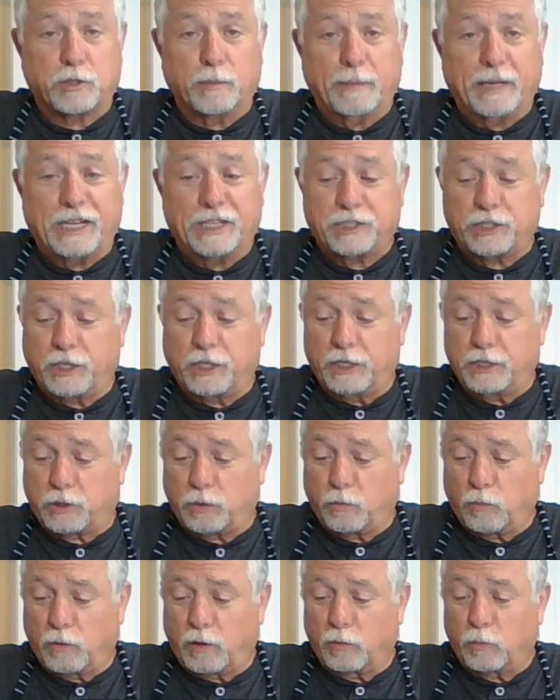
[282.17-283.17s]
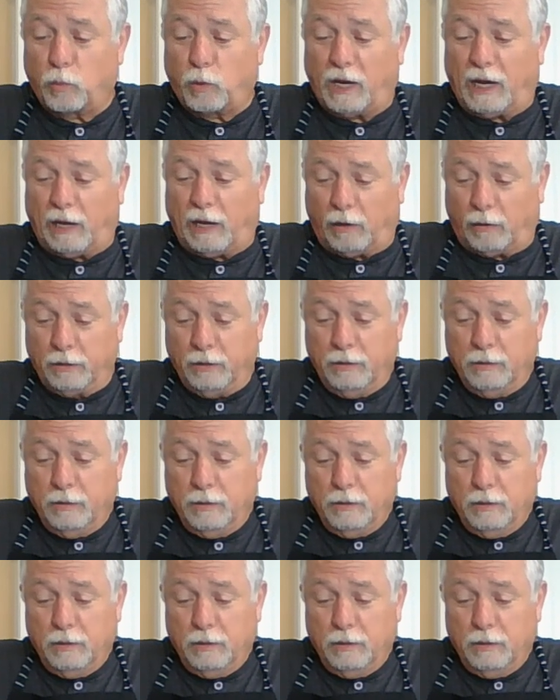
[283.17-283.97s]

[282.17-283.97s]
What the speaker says: your imagination run wild.